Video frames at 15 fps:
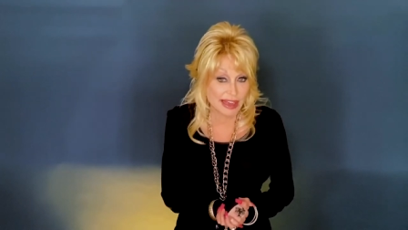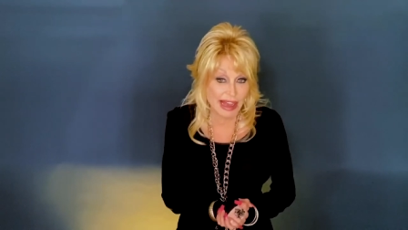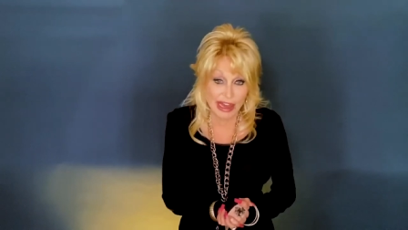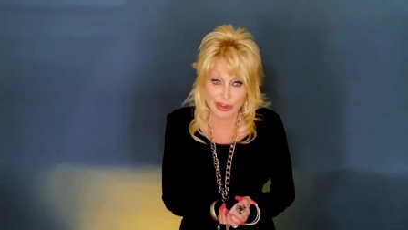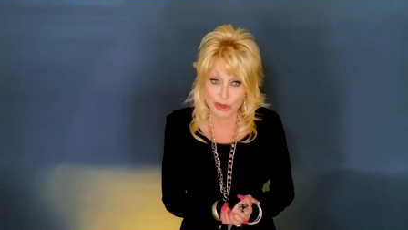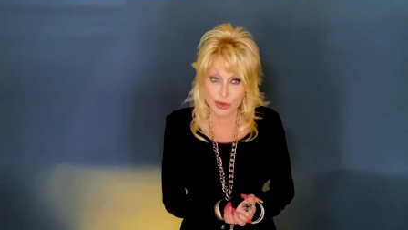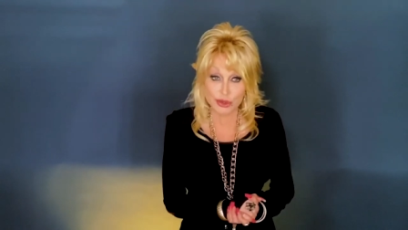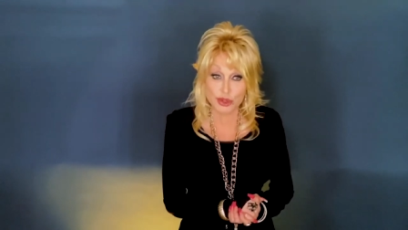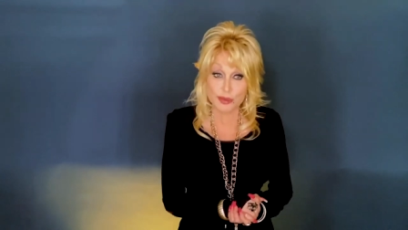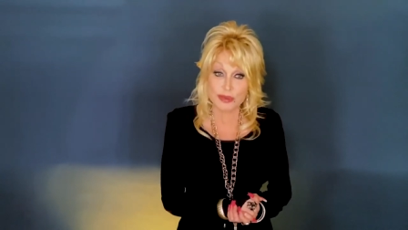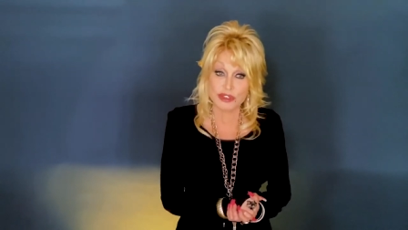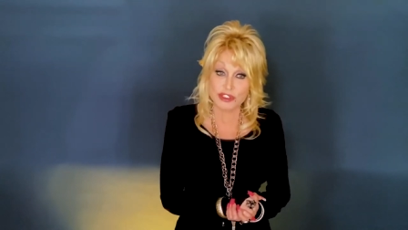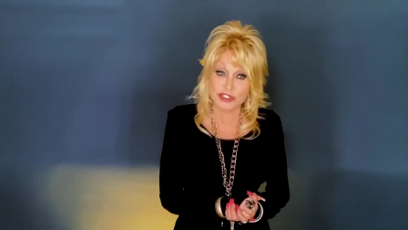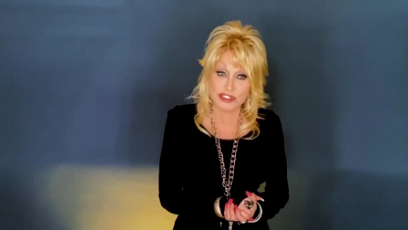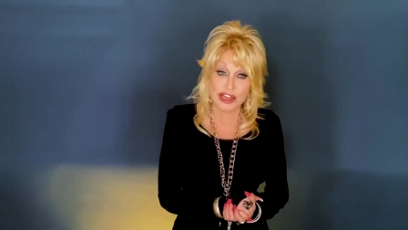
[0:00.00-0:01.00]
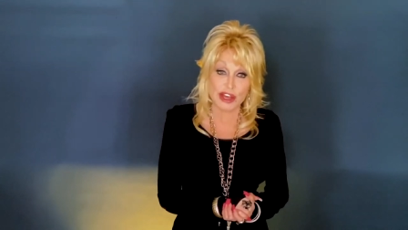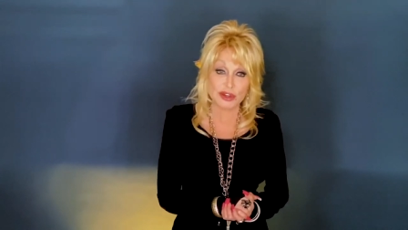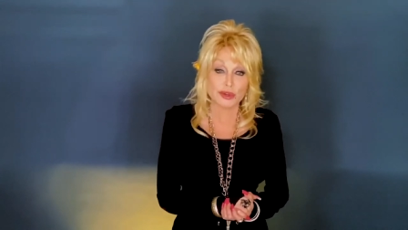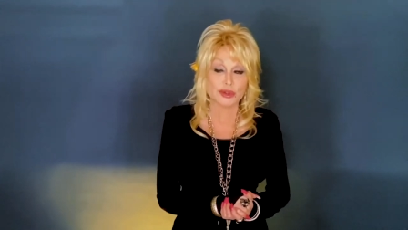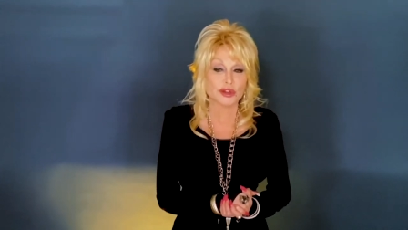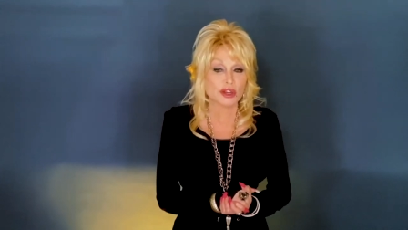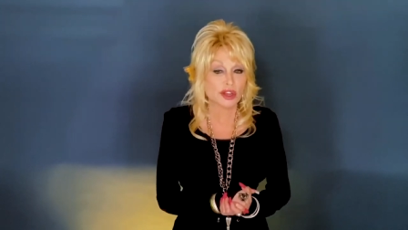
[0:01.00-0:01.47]
I know you missed out
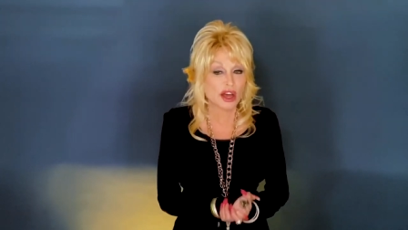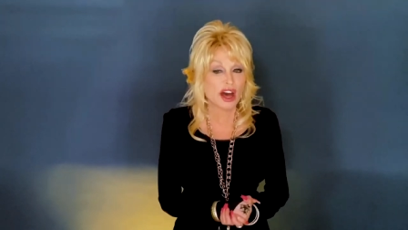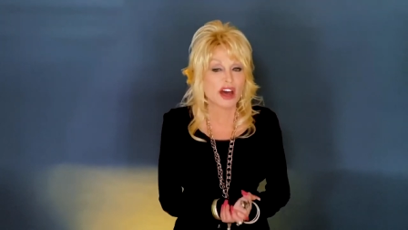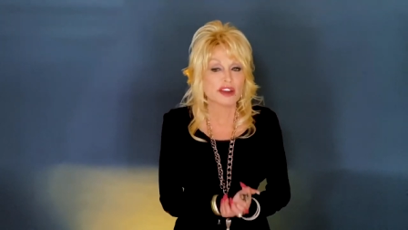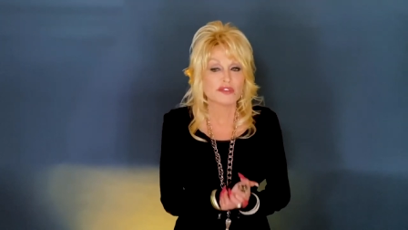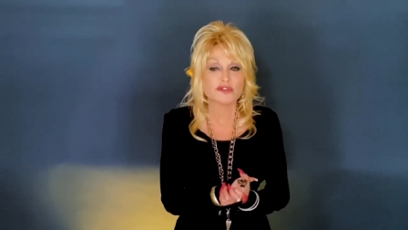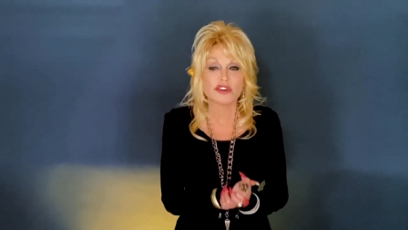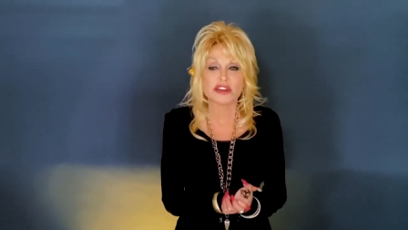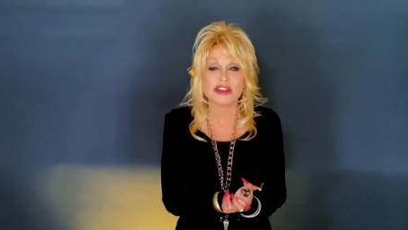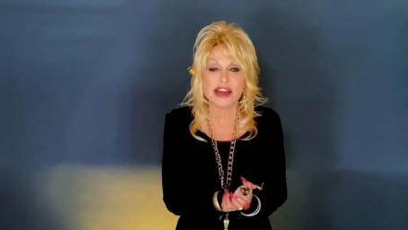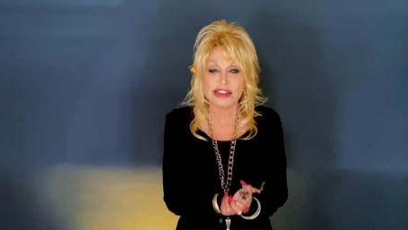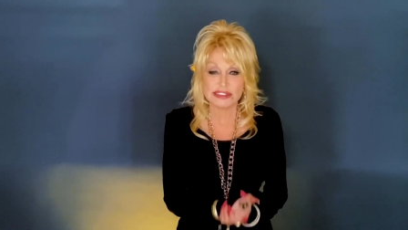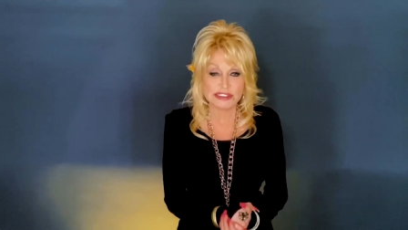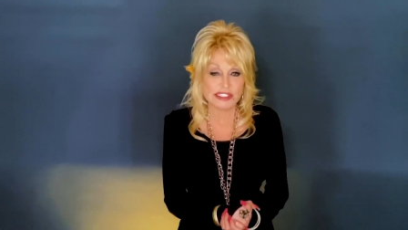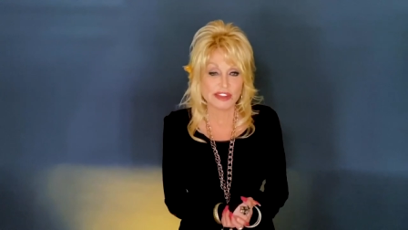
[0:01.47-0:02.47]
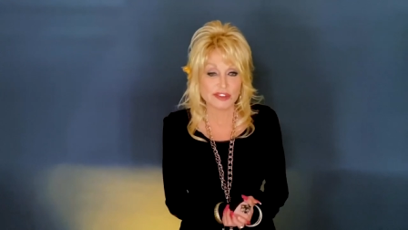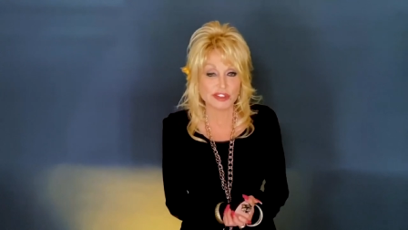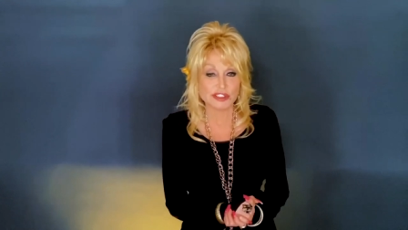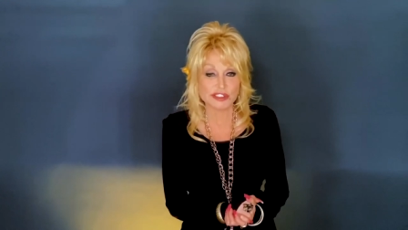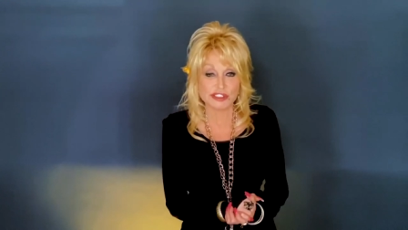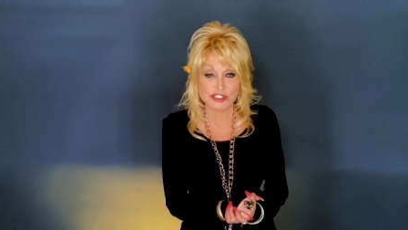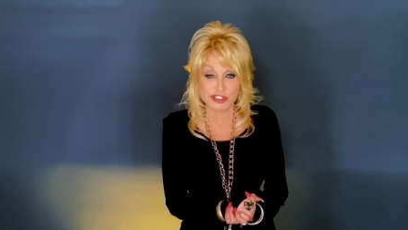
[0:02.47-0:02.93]
on a lot of fun
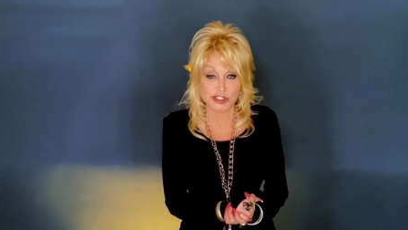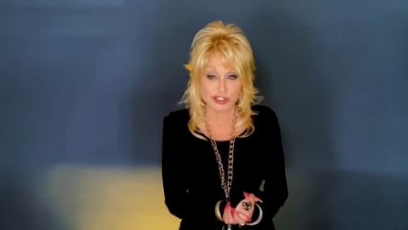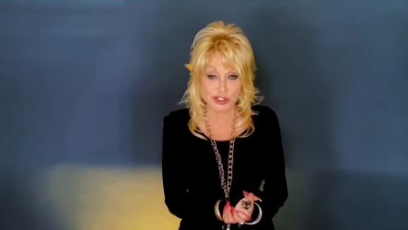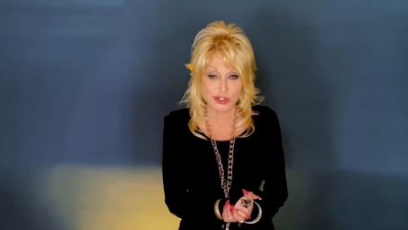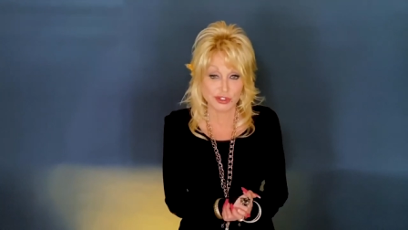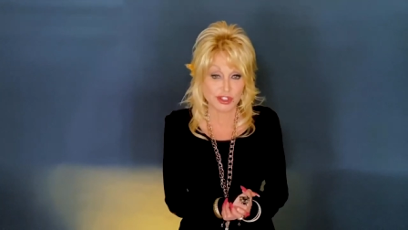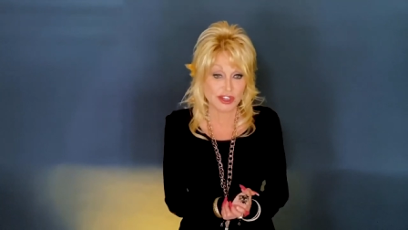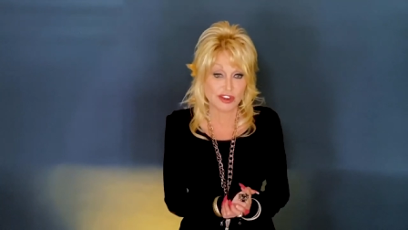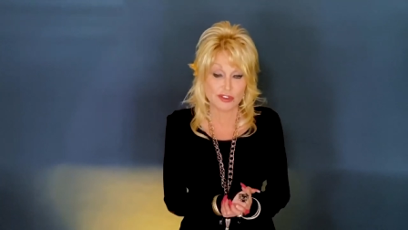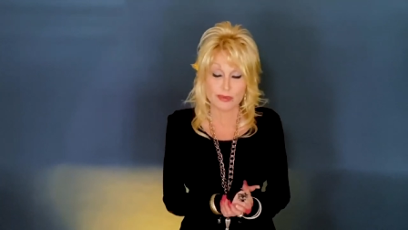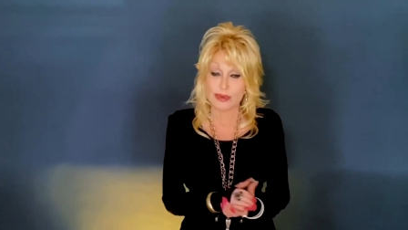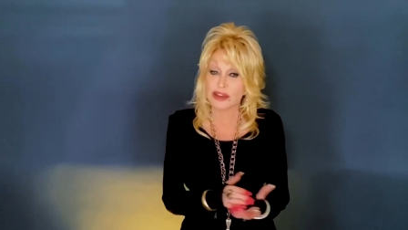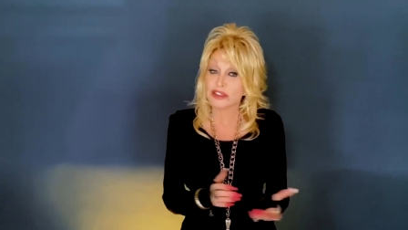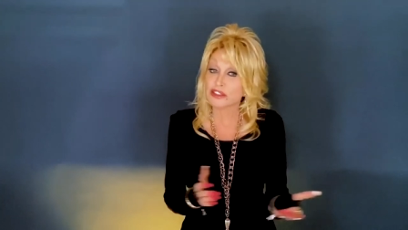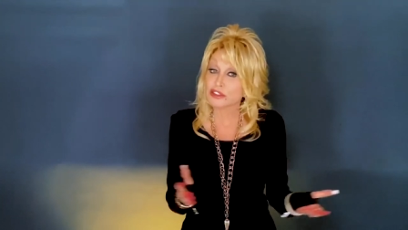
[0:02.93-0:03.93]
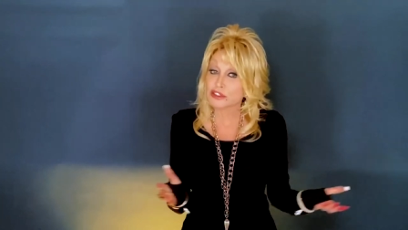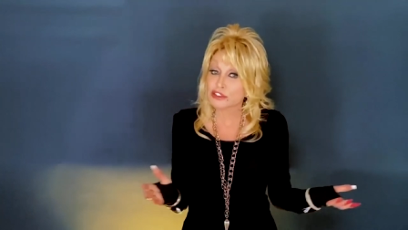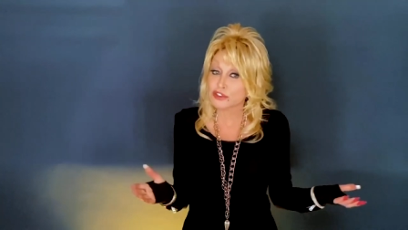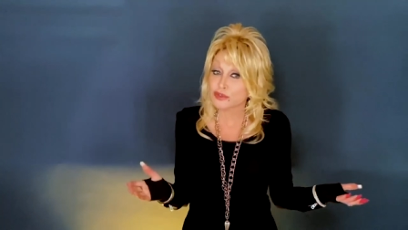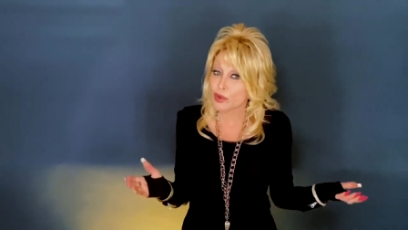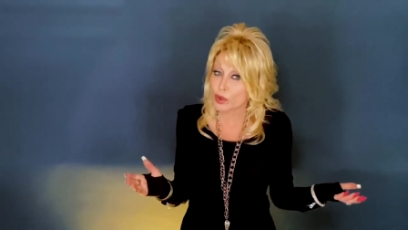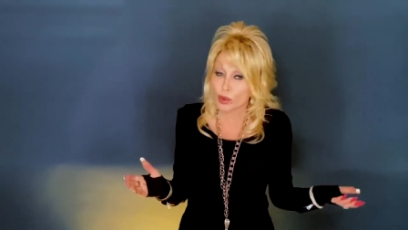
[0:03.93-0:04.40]
activities this year that everybody looks
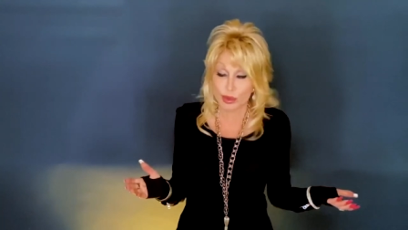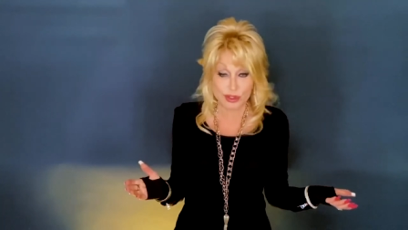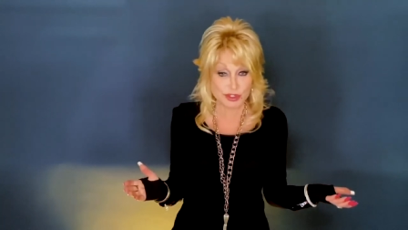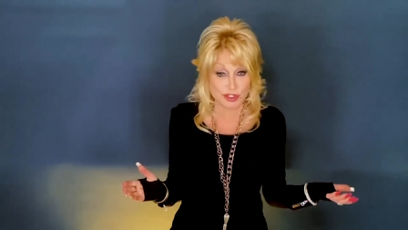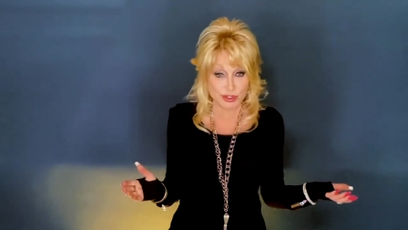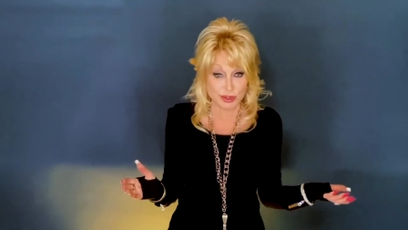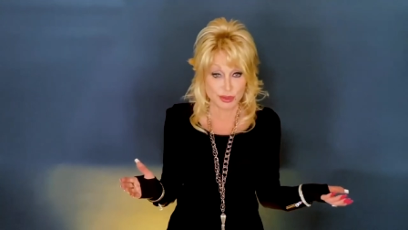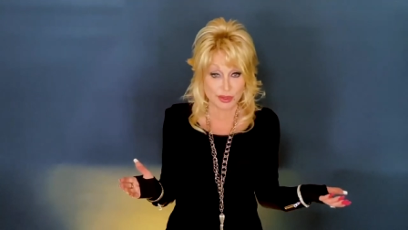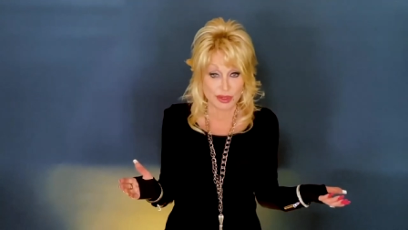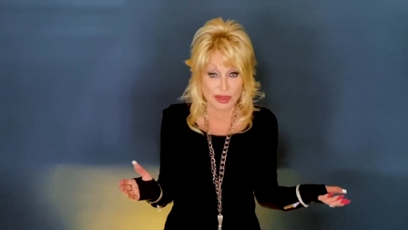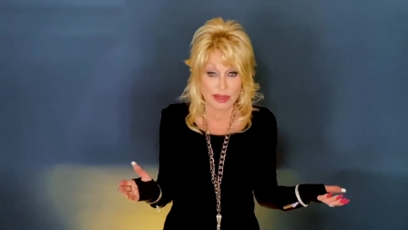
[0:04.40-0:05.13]
forward to.